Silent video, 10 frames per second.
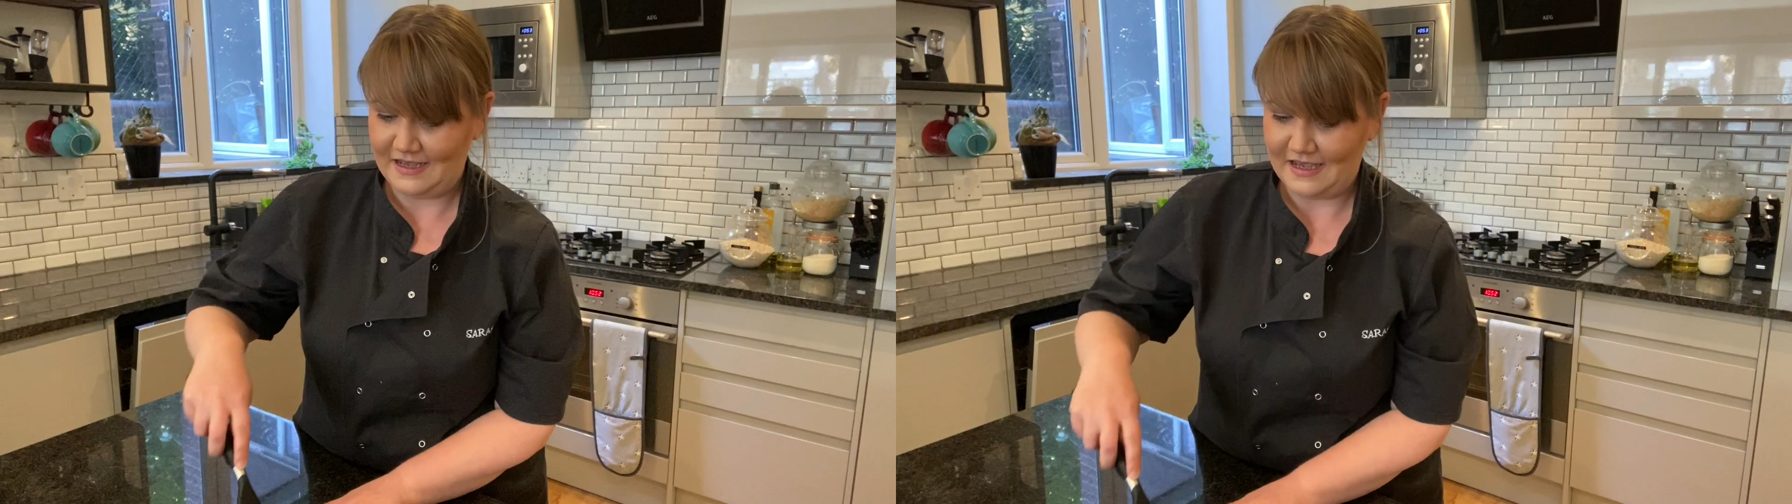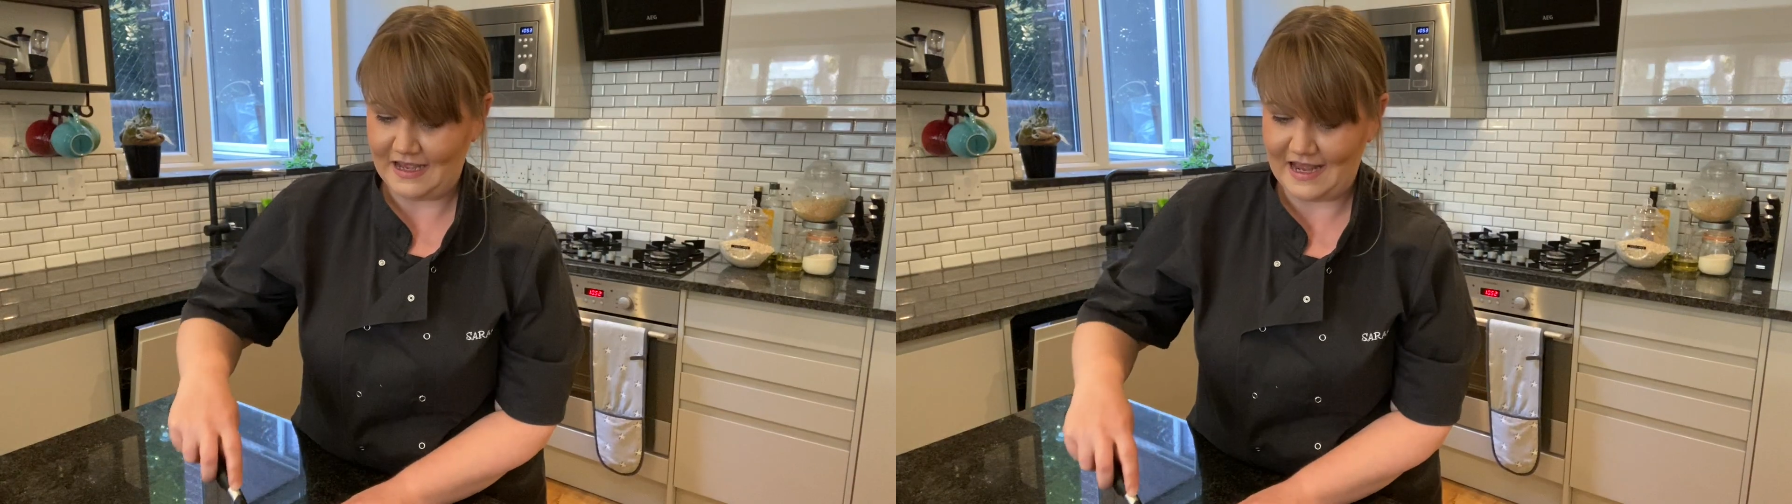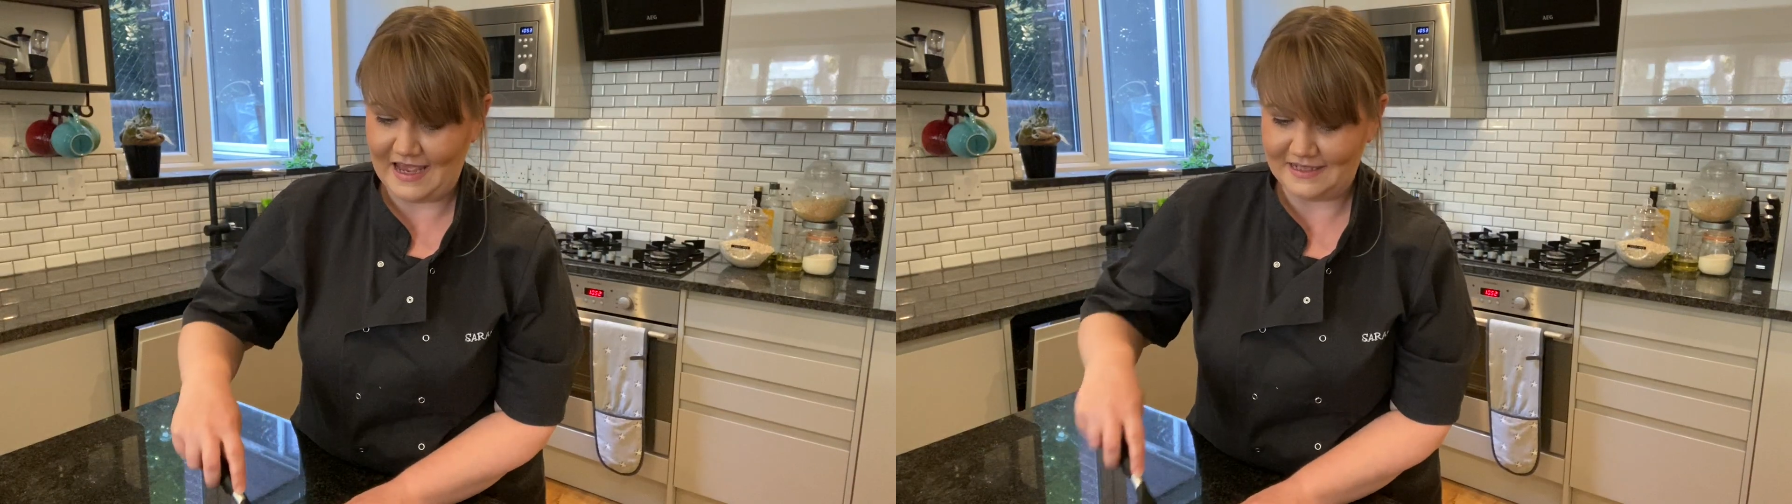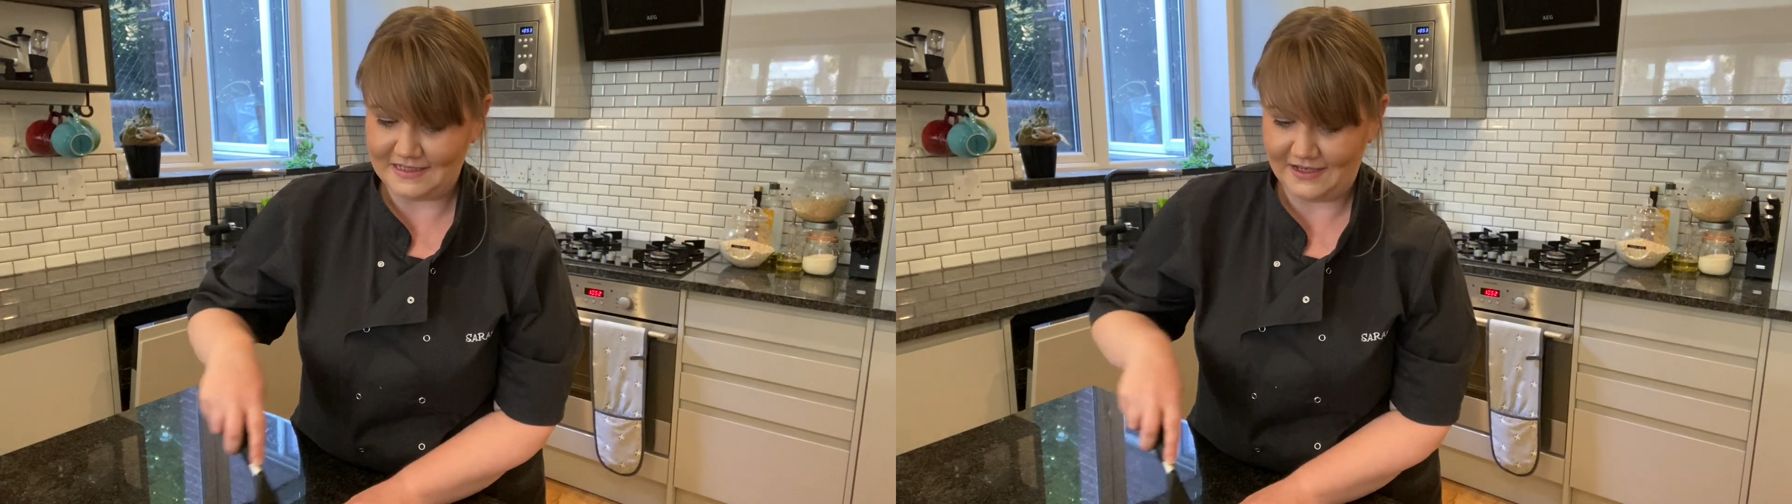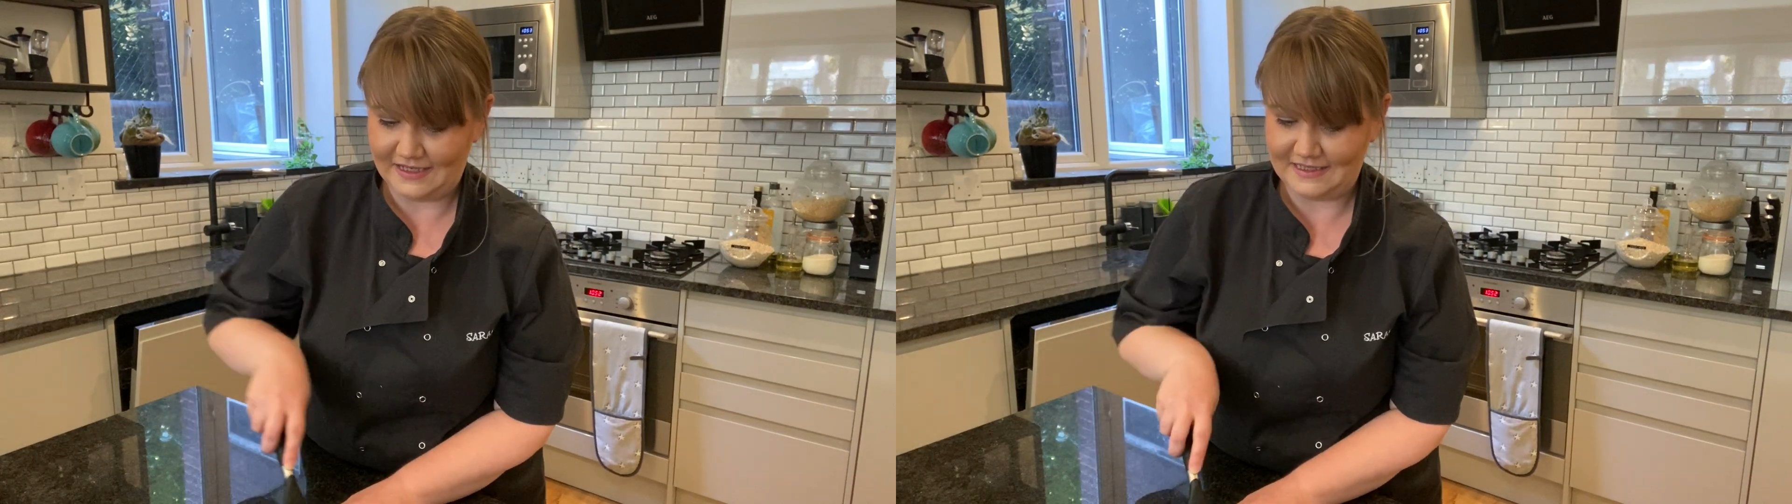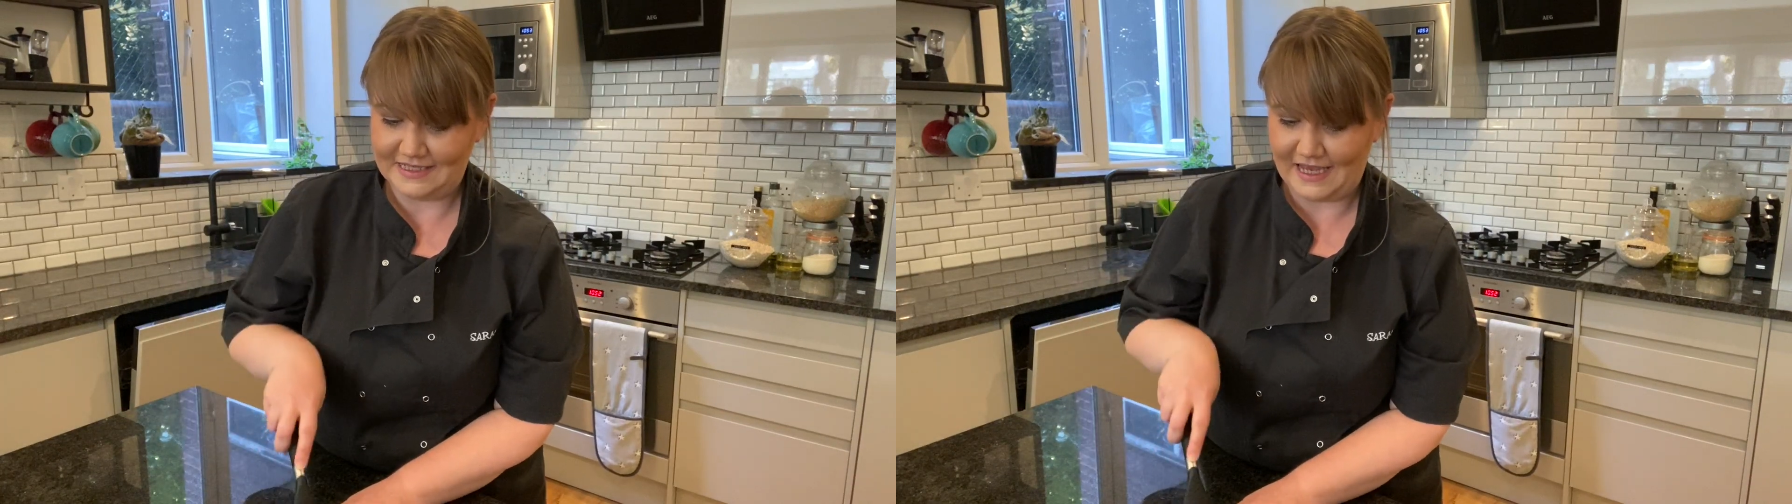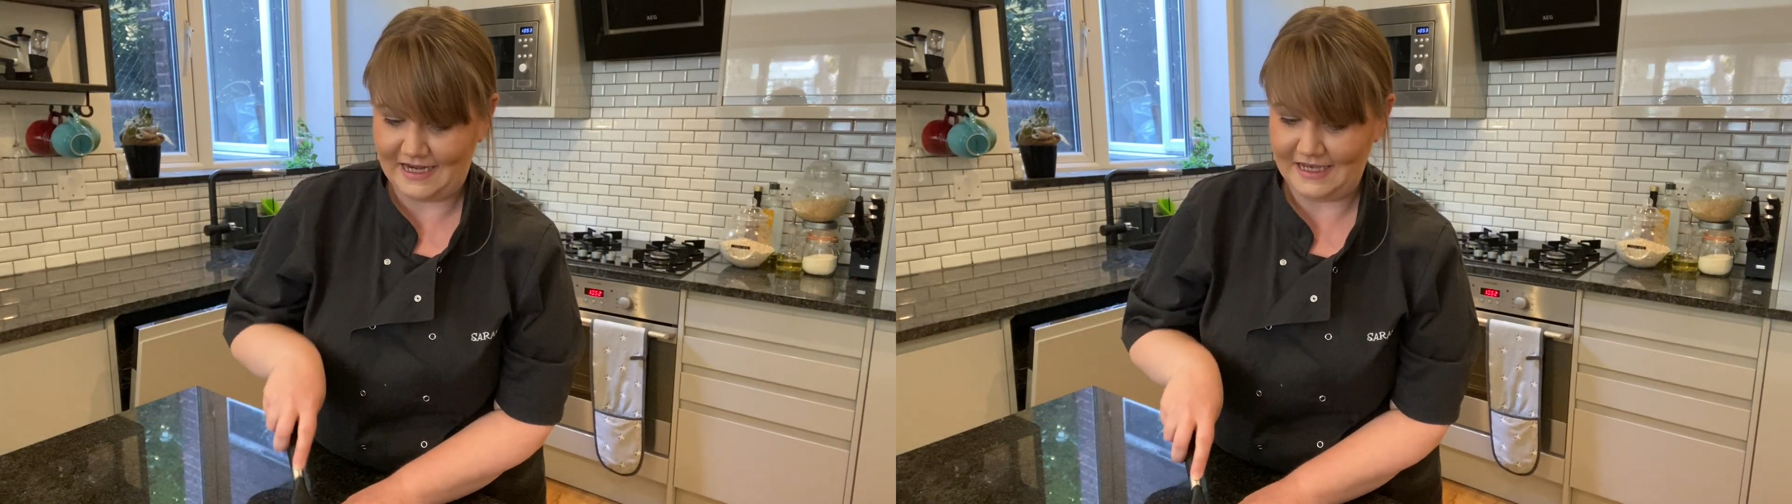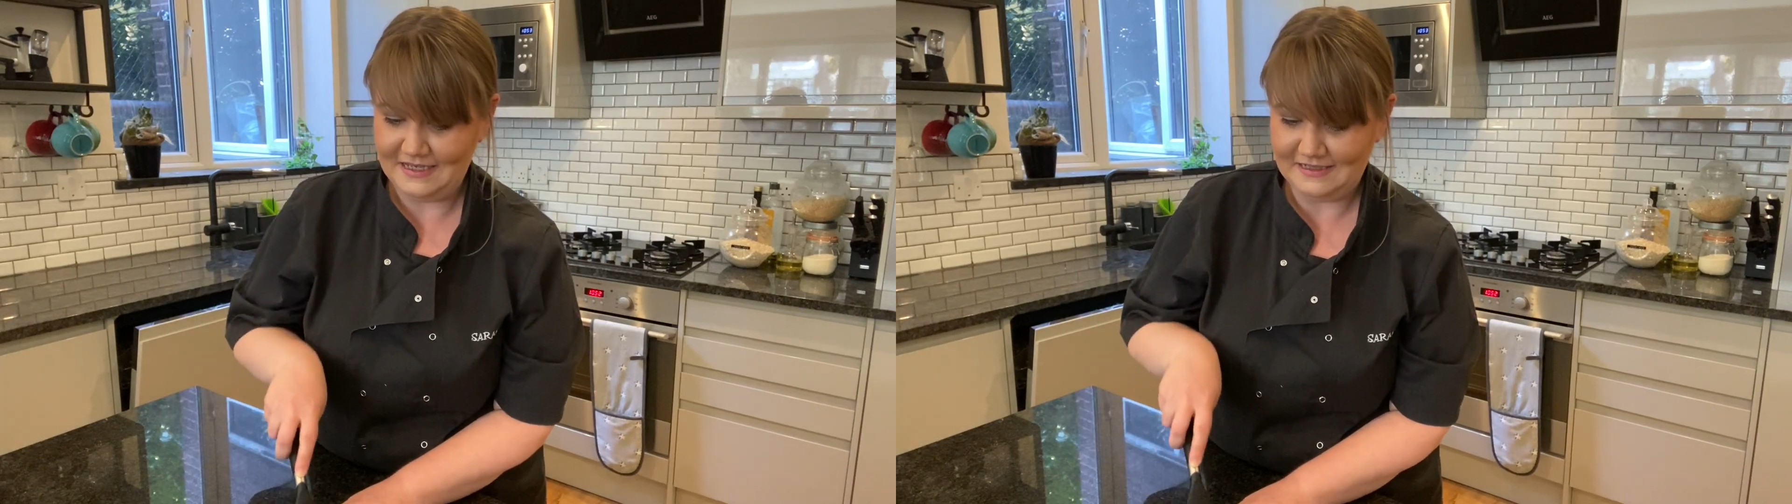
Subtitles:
an airtight container.